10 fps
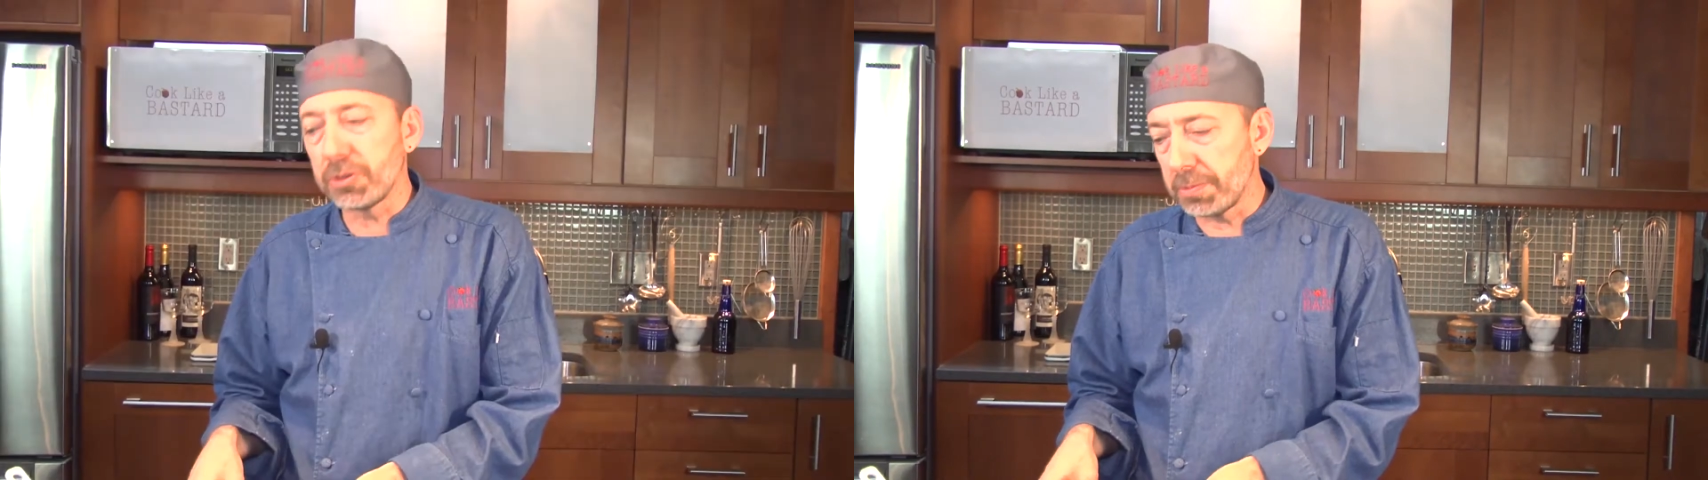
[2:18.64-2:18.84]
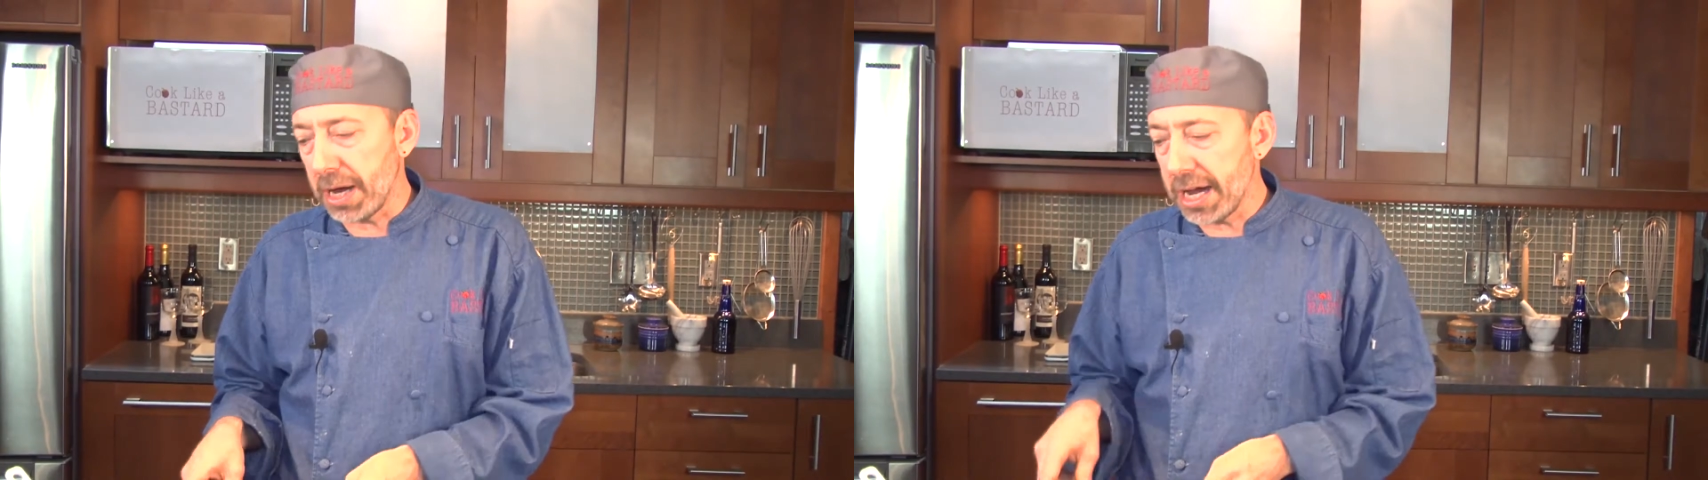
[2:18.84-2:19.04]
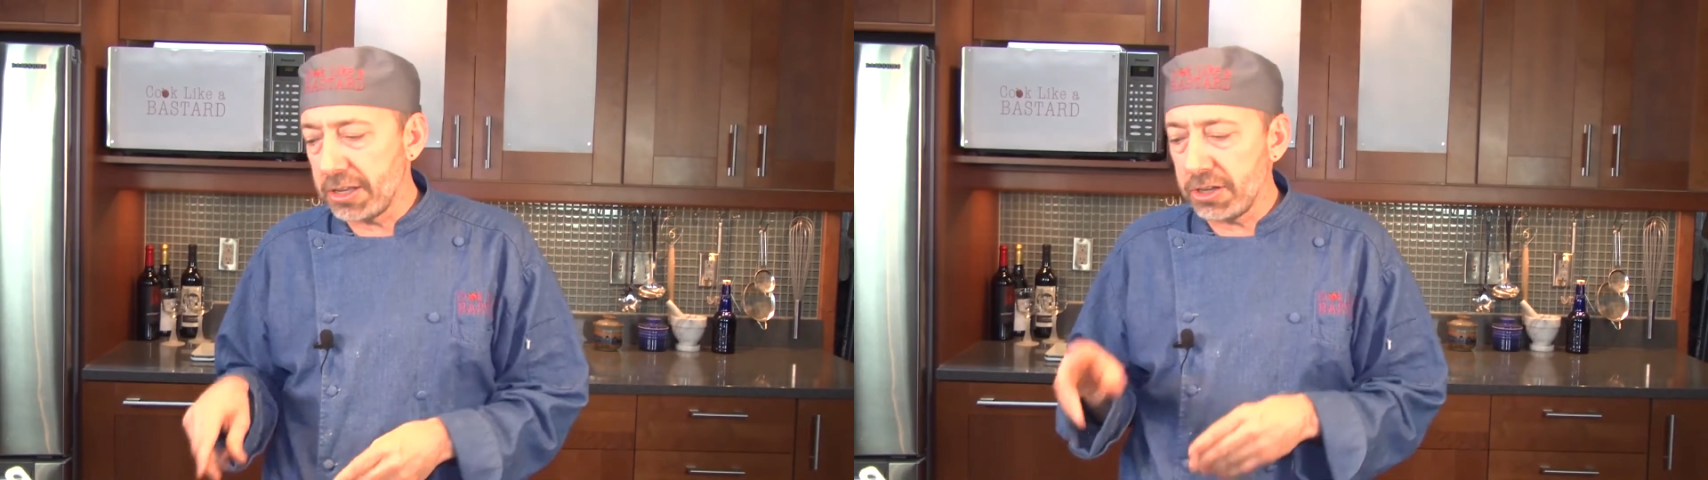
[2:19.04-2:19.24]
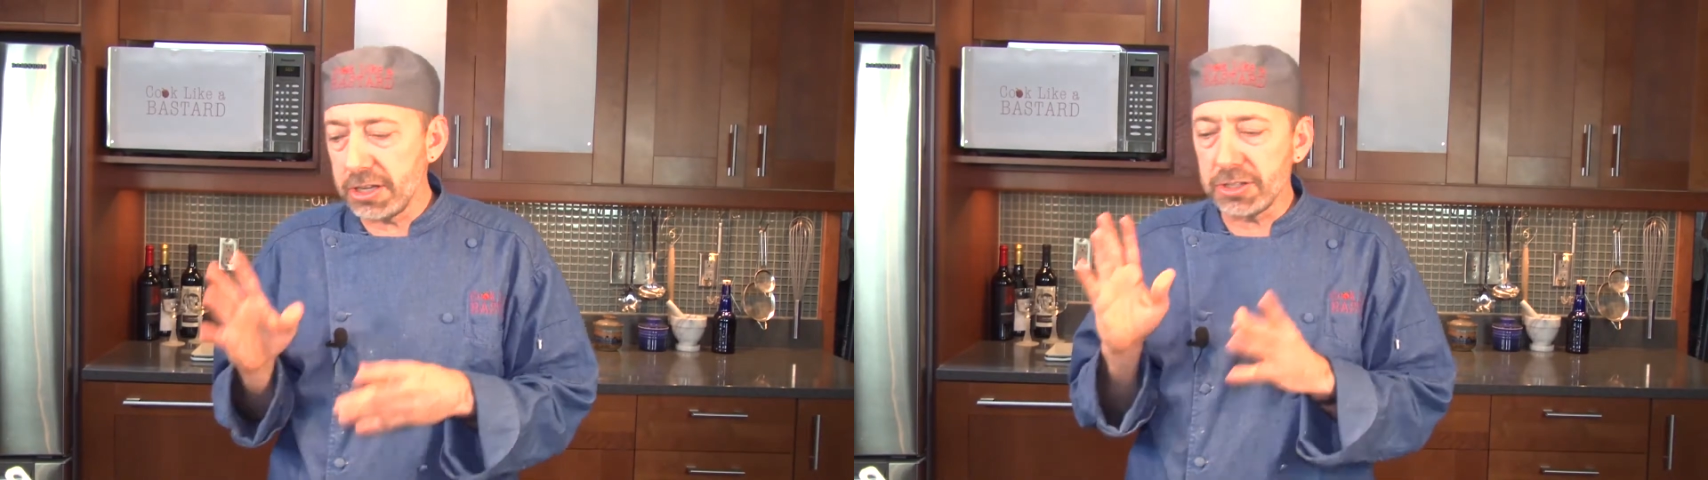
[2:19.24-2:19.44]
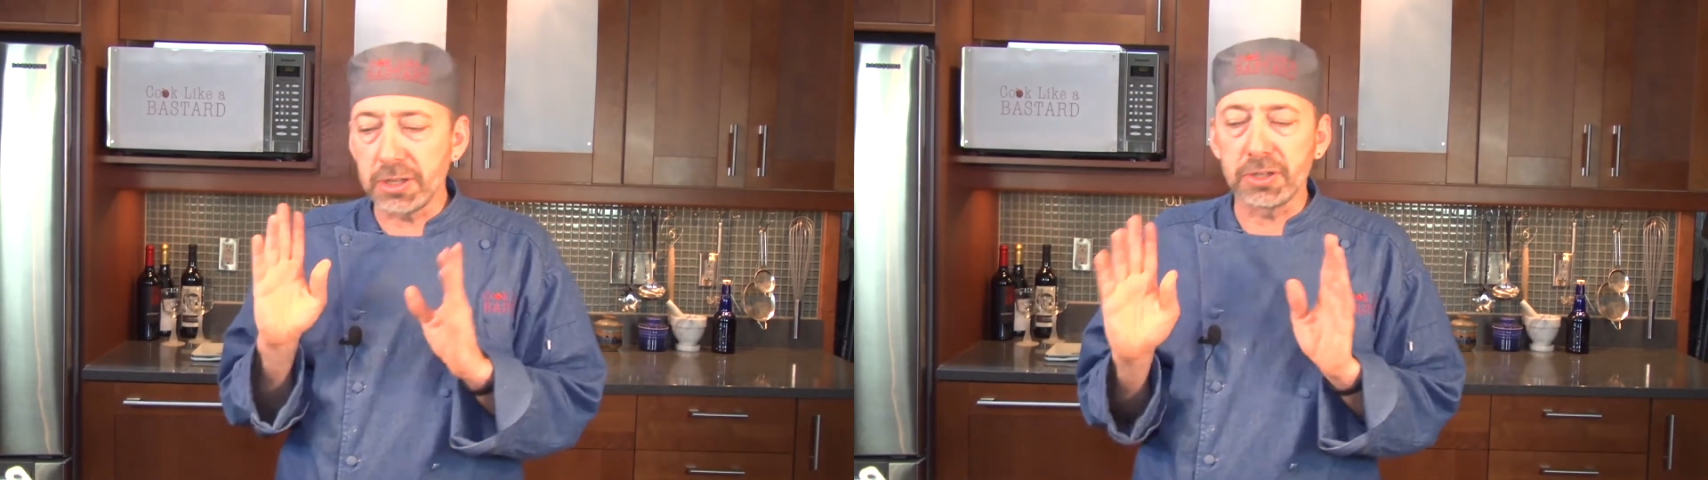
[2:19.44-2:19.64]
some
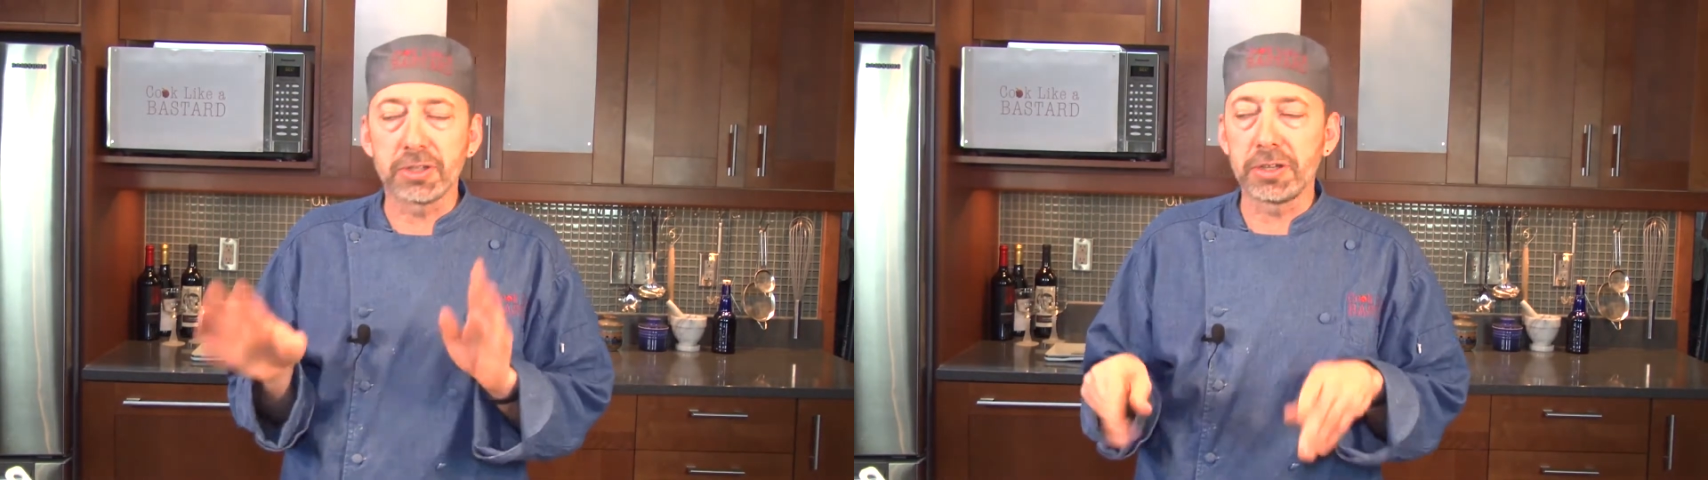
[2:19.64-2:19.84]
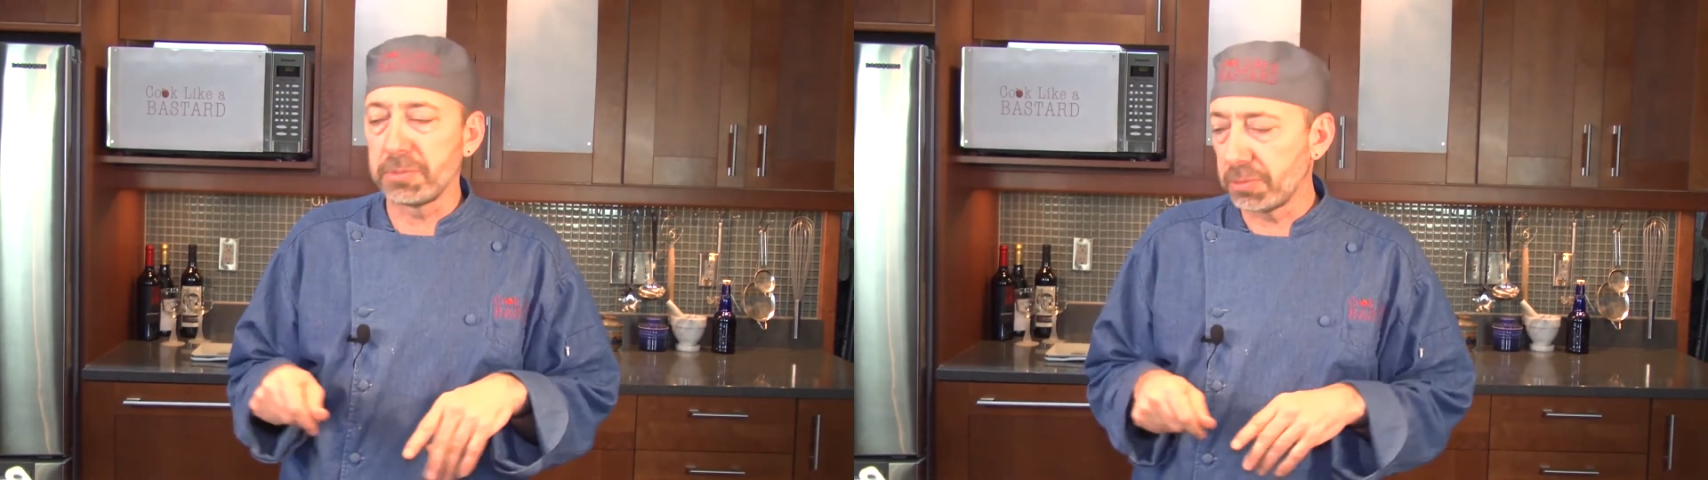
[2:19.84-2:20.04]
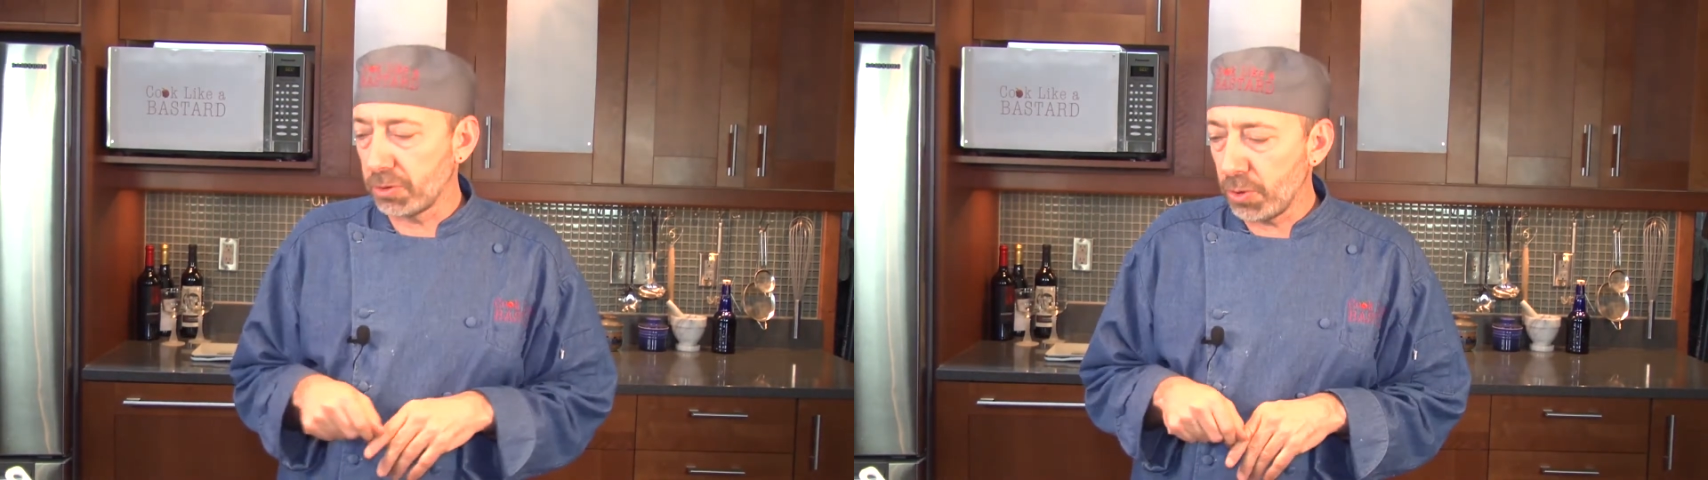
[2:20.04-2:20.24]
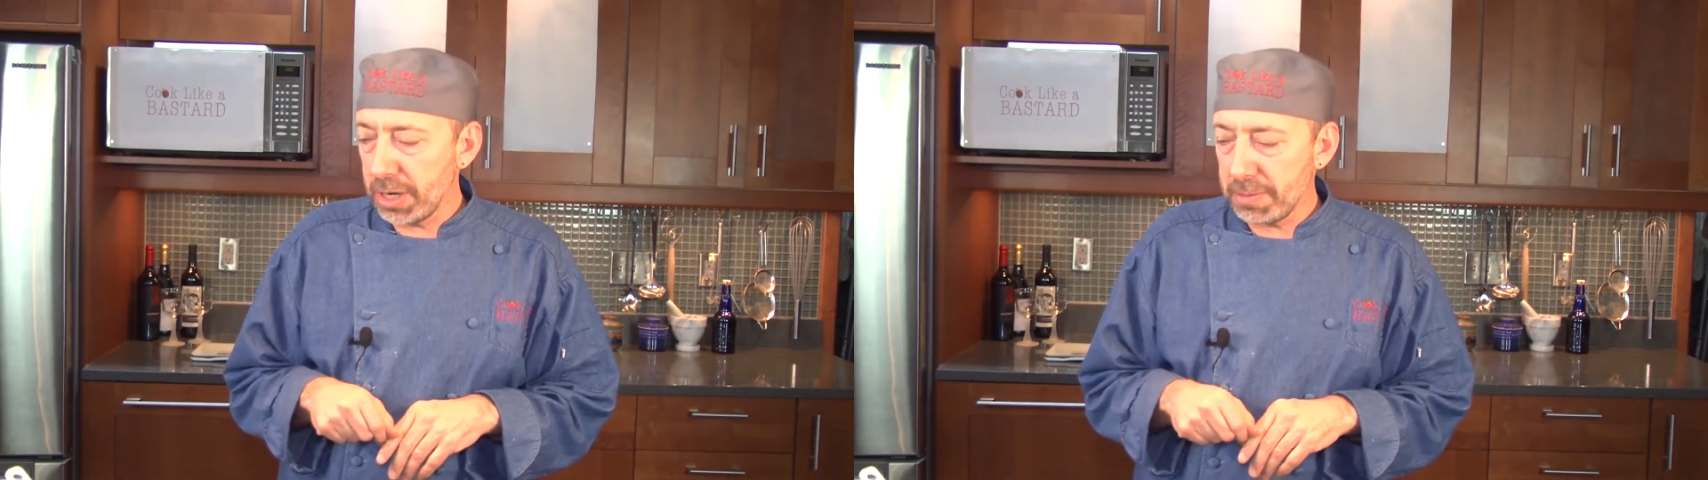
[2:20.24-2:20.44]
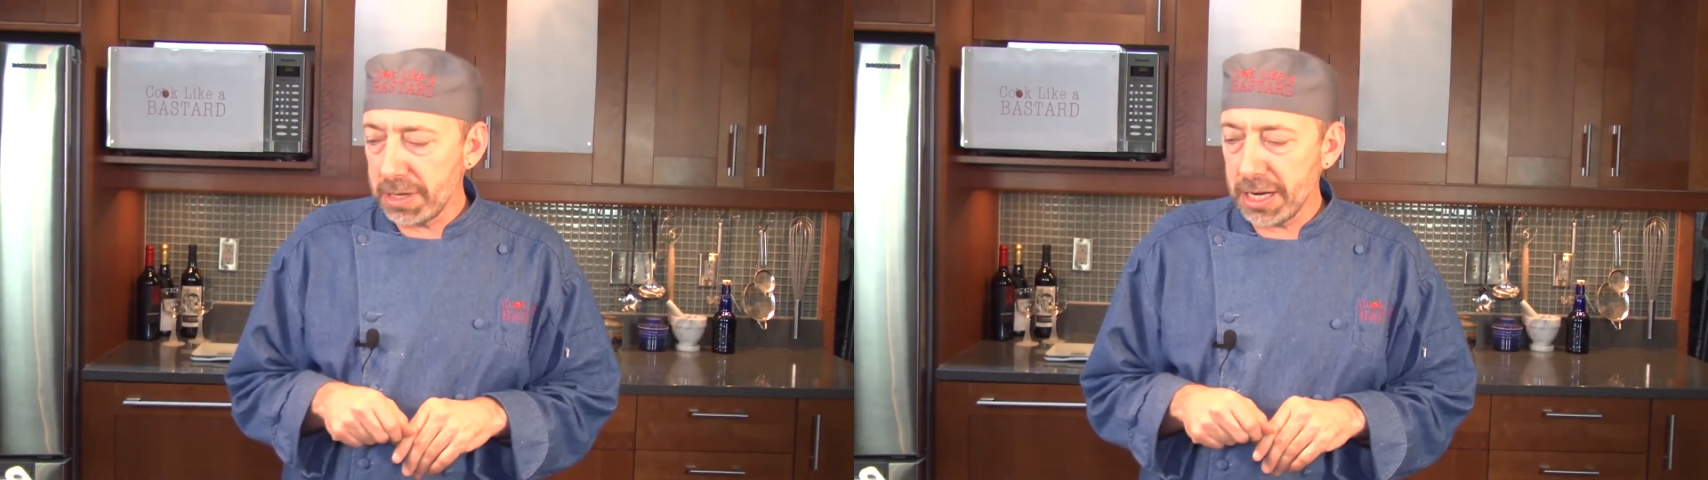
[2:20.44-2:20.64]
onions, and some
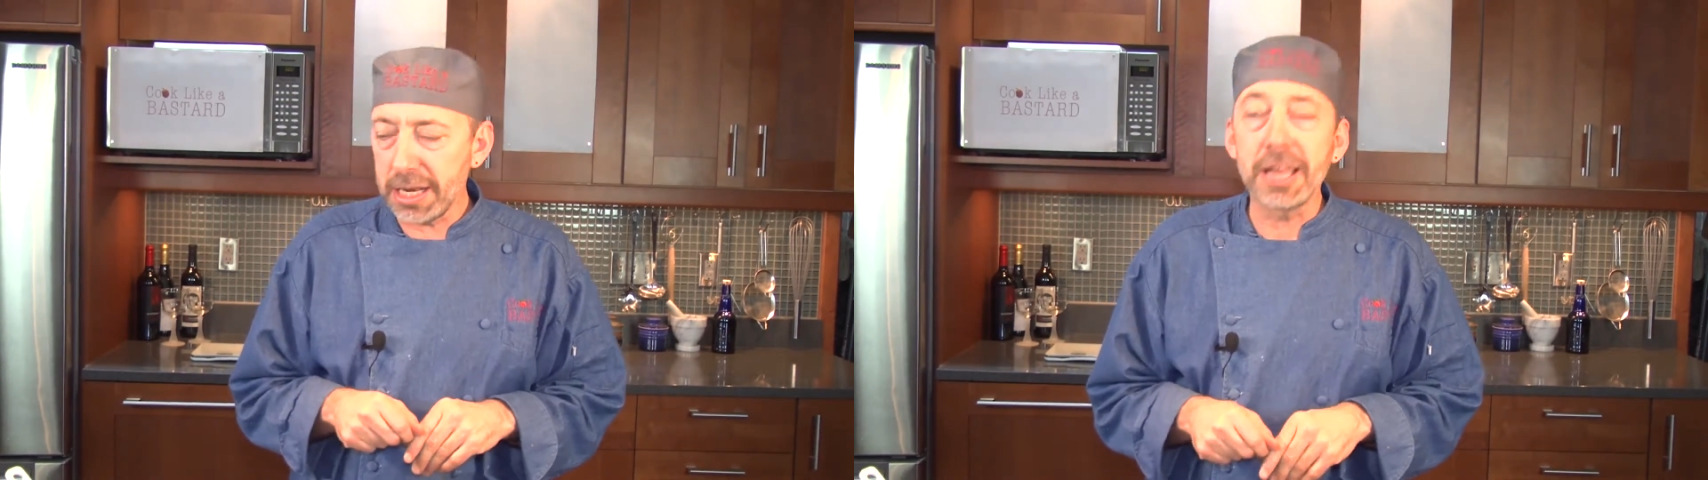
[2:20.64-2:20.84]
cream in it,